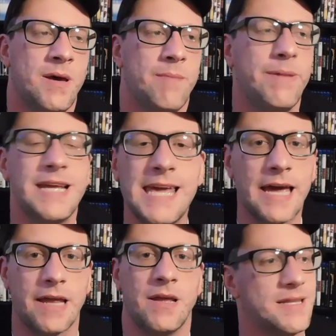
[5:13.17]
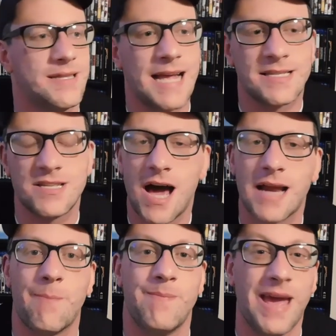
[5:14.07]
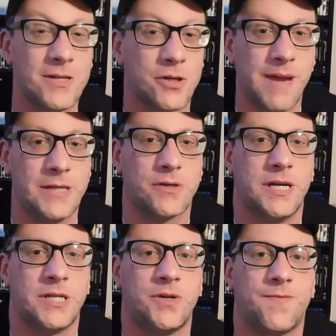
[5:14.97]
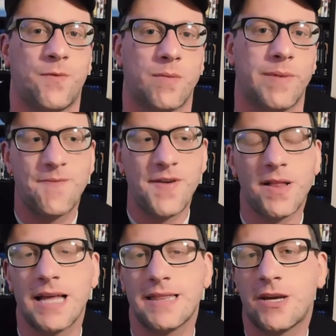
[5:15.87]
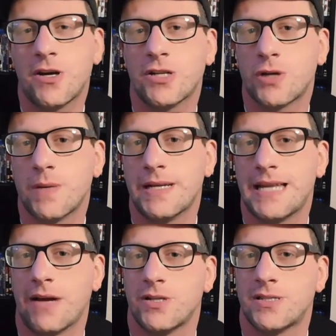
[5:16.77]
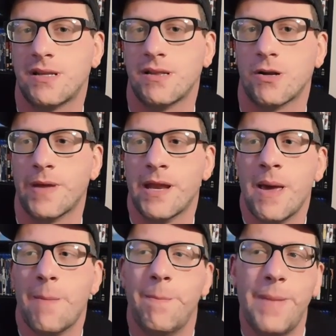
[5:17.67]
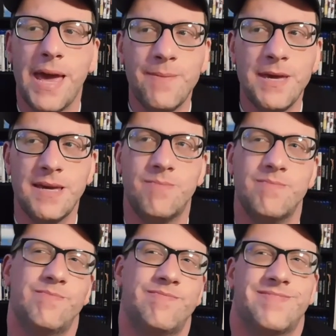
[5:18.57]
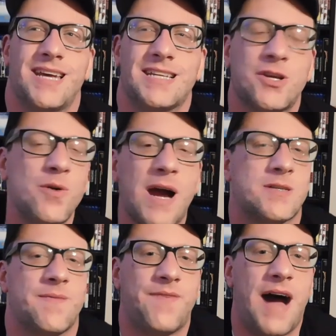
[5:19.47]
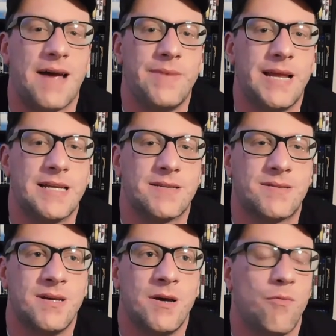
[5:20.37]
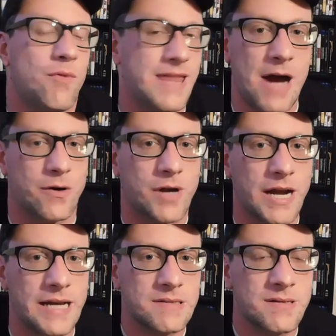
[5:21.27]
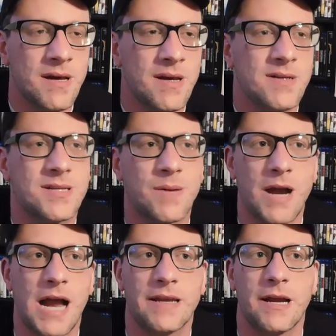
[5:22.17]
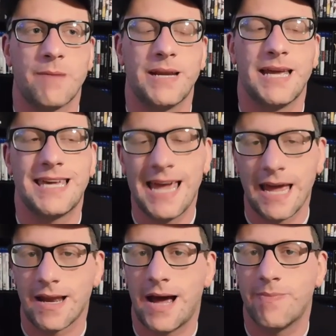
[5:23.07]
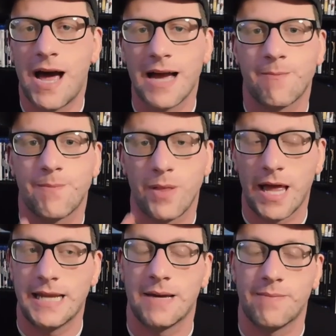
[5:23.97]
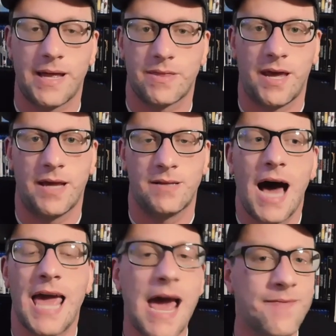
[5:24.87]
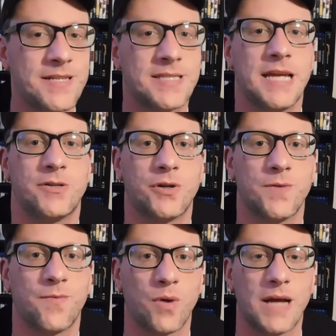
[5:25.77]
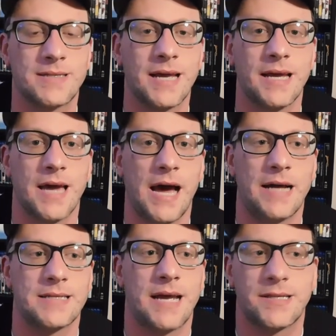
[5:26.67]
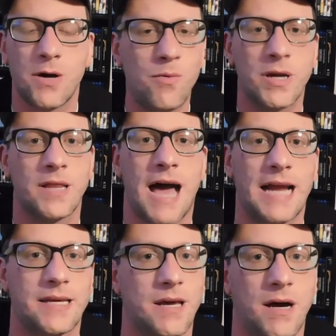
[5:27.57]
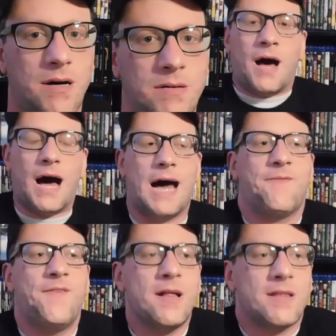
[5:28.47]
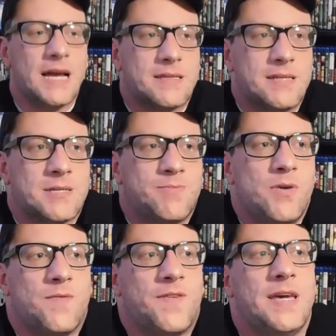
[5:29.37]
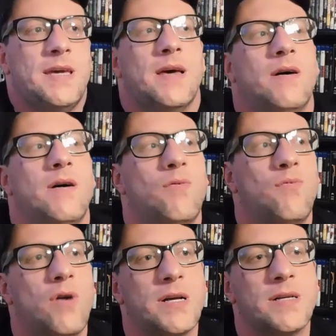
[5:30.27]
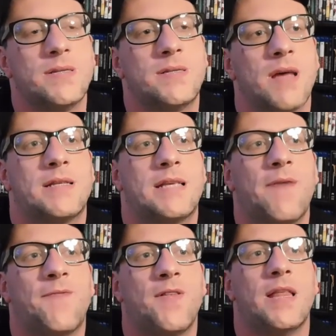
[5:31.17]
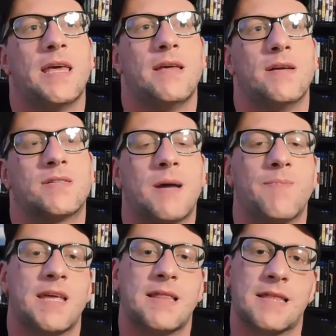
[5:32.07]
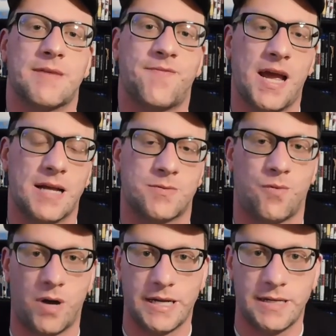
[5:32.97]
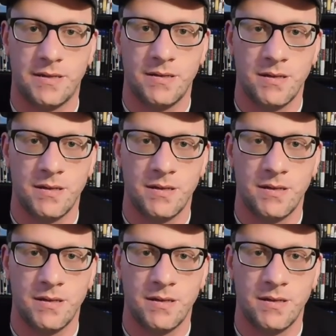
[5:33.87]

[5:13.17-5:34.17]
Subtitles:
But again, that's not a major, major issue for me. I felt like they could have trimmed it down just a little bit. Maybe like 2 hours and 5 minutes without credits. Somewhere around there. But again, I'm not complaining about that. I have to stay true for what I say, guys. I don't want to lie to y'all. I felt like this movie was definitely something that the fans wanted.